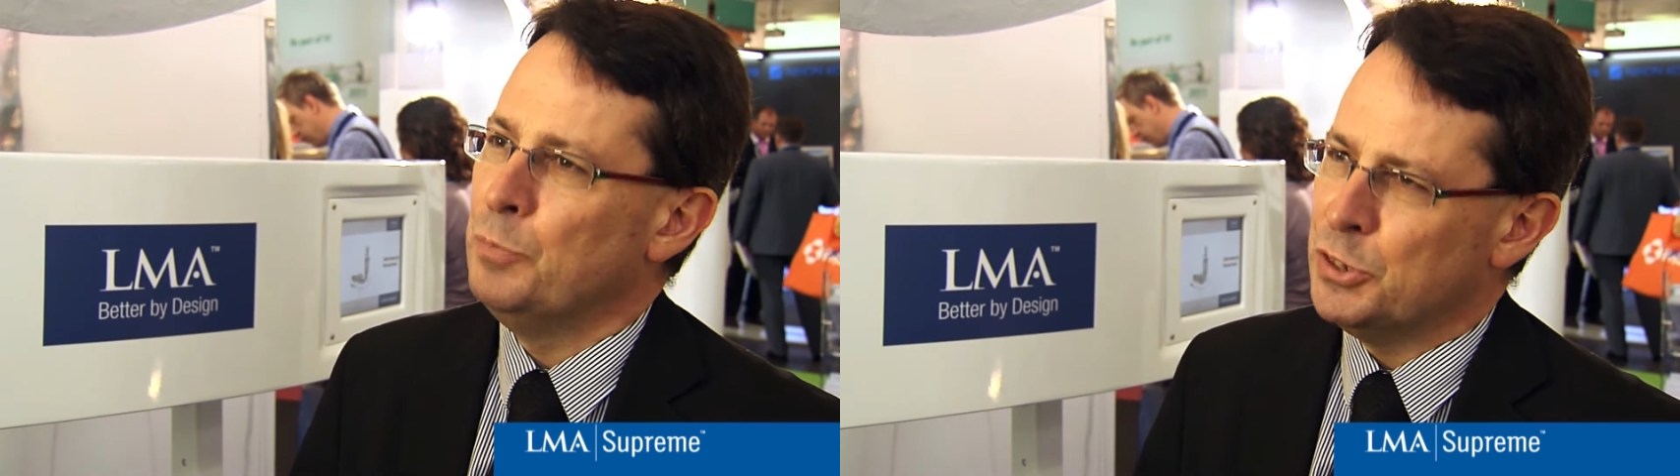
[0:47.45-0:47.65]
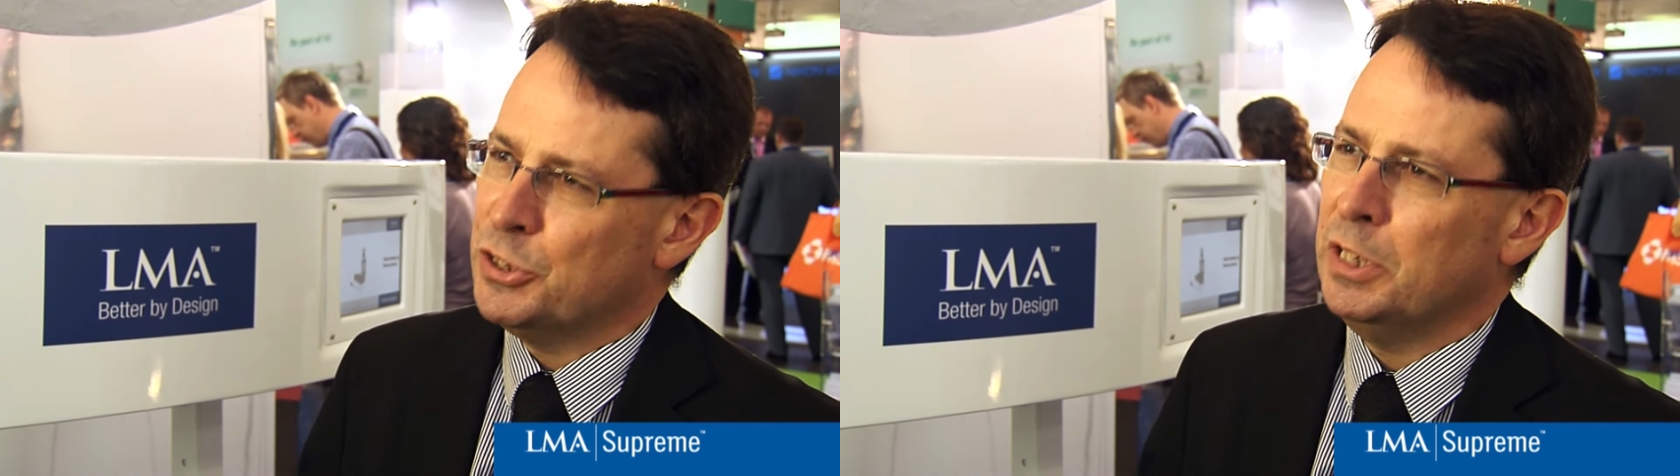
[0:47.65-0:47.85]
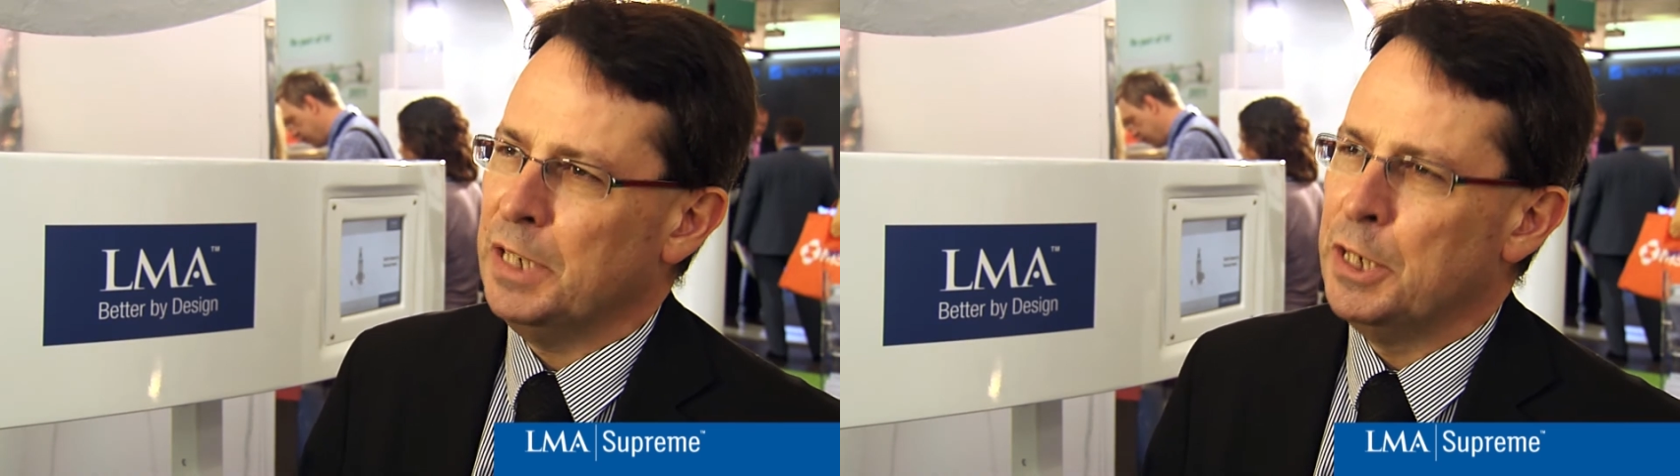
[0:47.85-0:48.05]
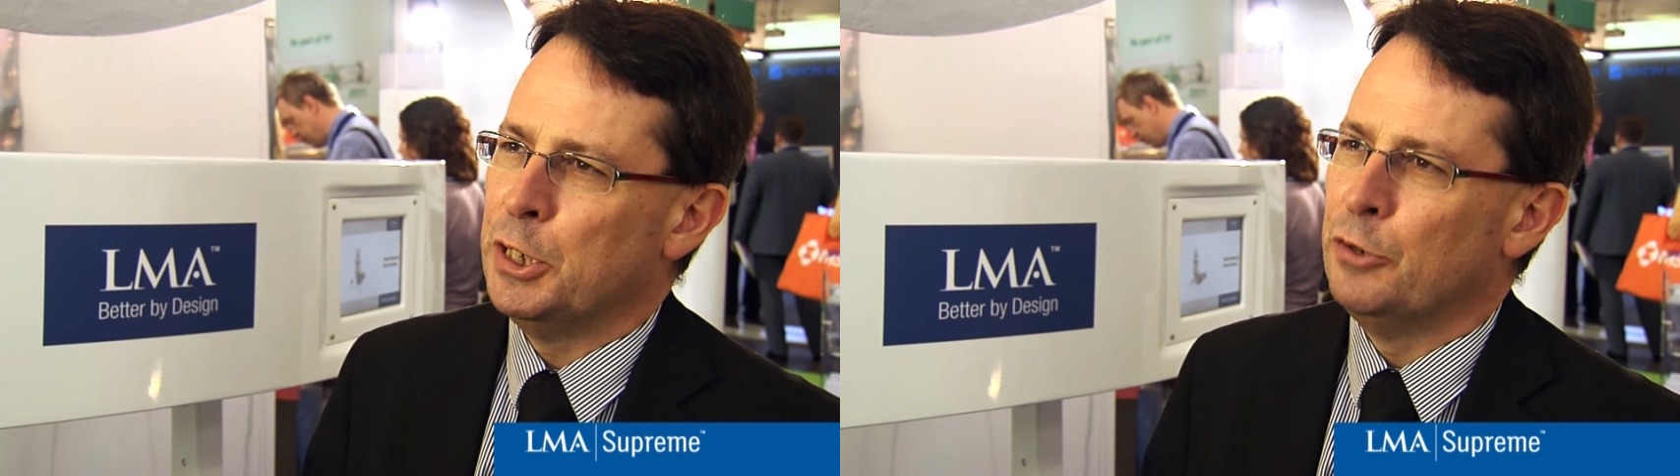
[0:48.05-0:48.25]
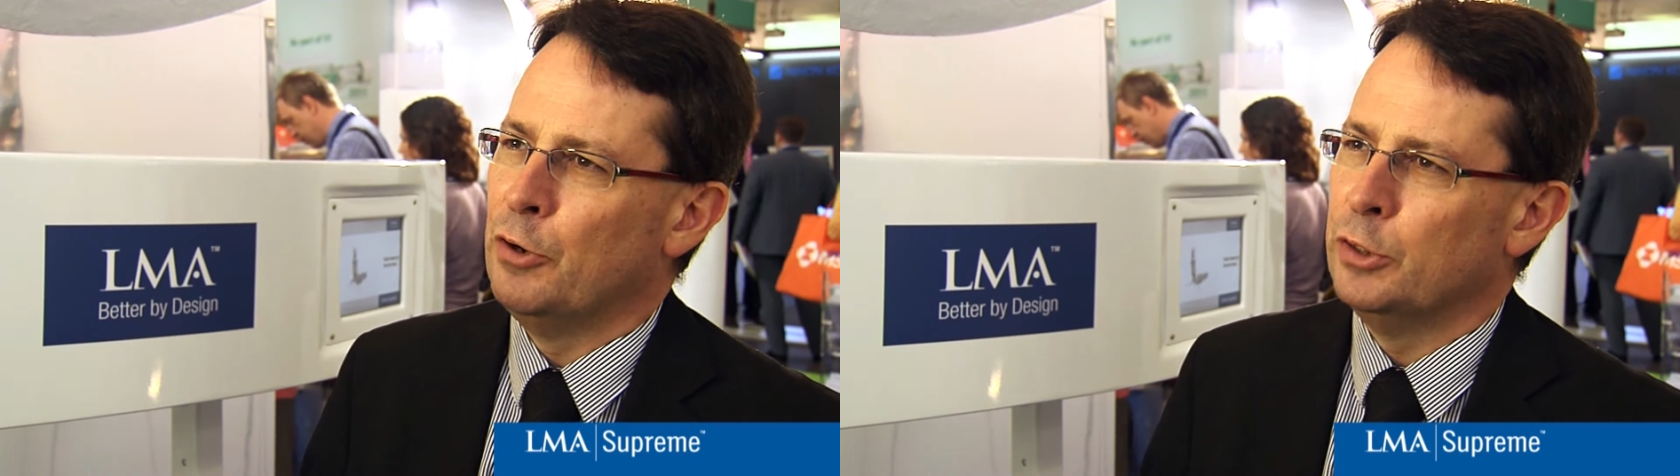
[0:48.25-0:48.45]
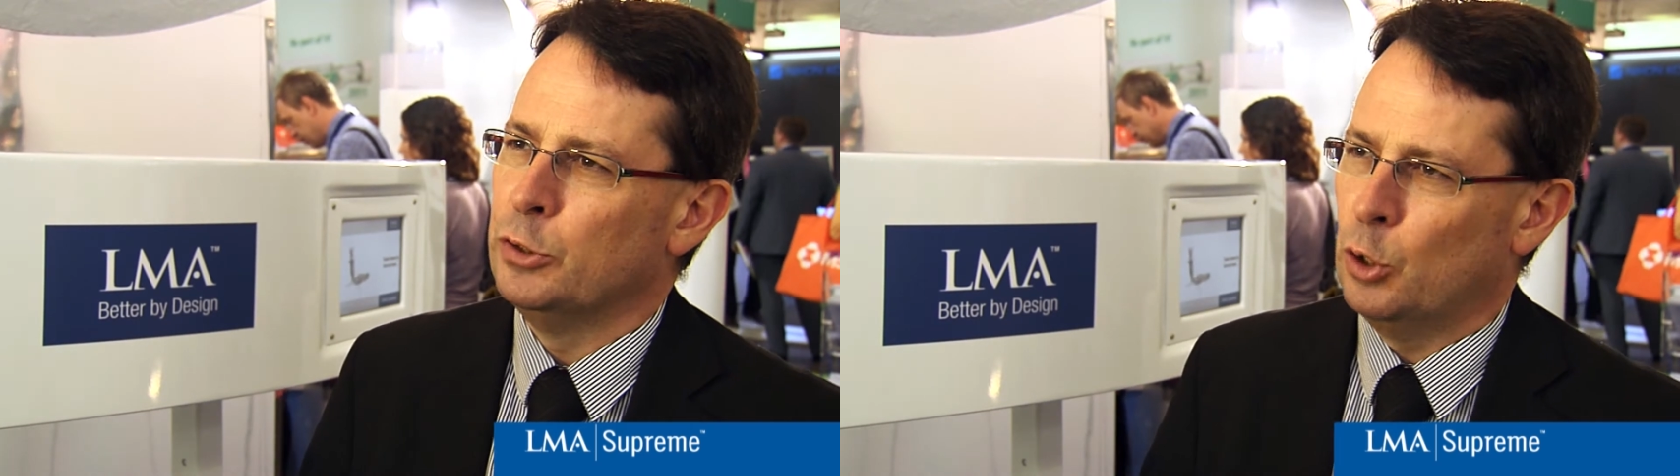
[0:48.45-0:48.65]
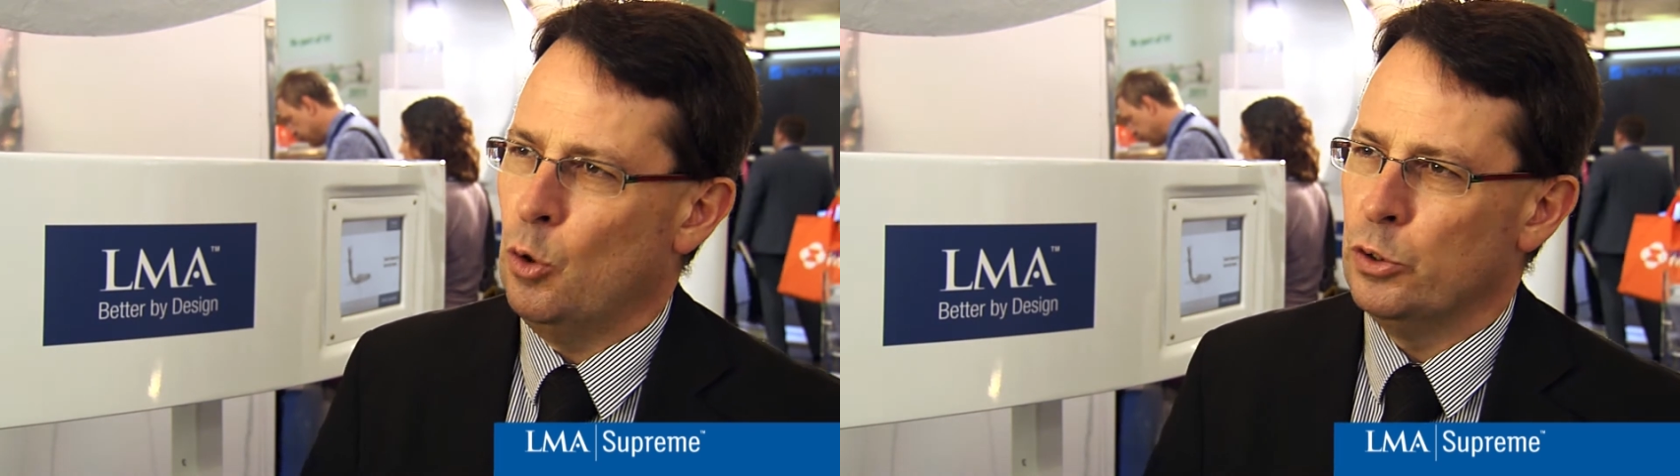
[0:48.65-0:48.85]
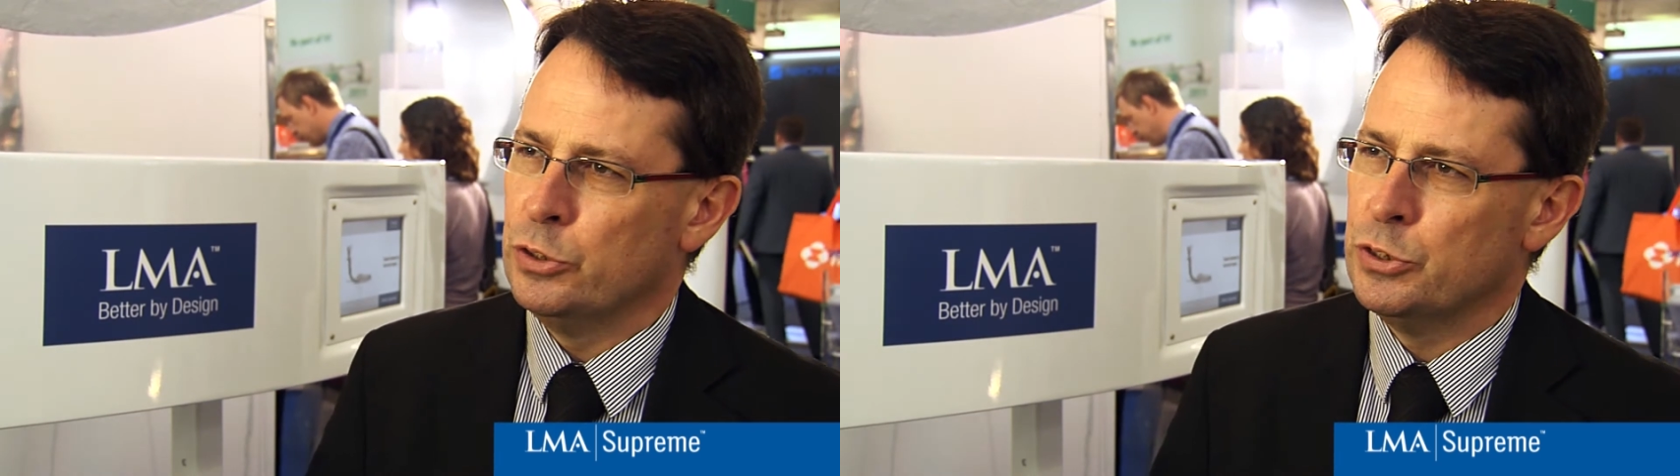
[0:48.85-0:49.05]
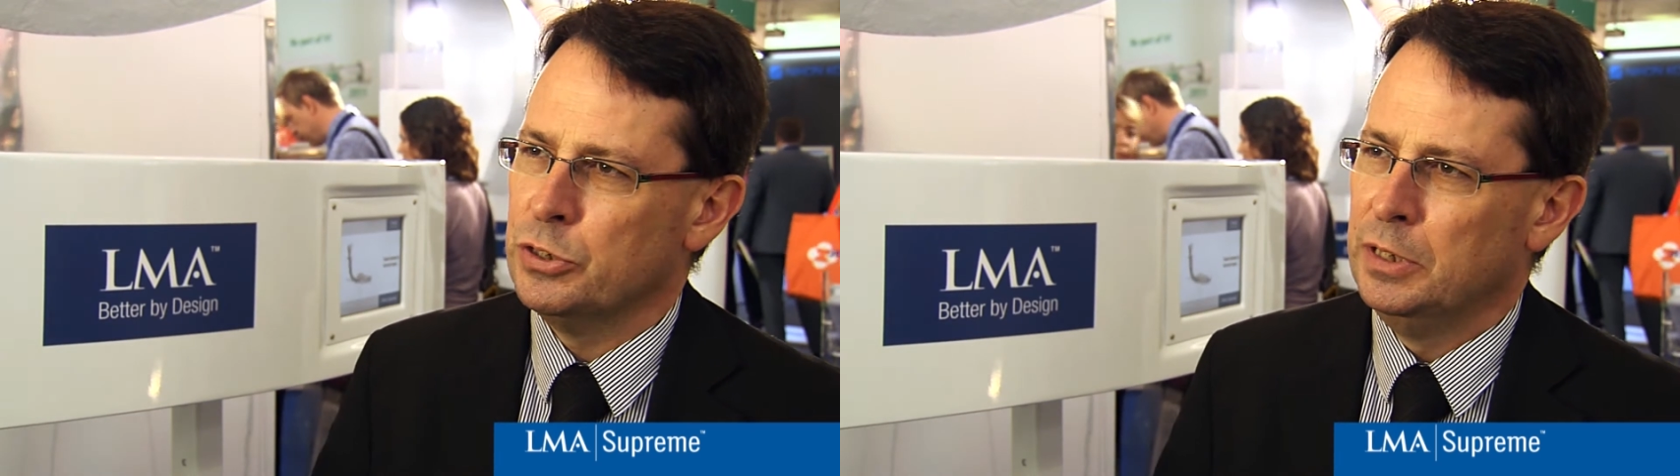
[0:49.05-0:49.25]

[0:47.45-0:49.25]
but still in and around the cords.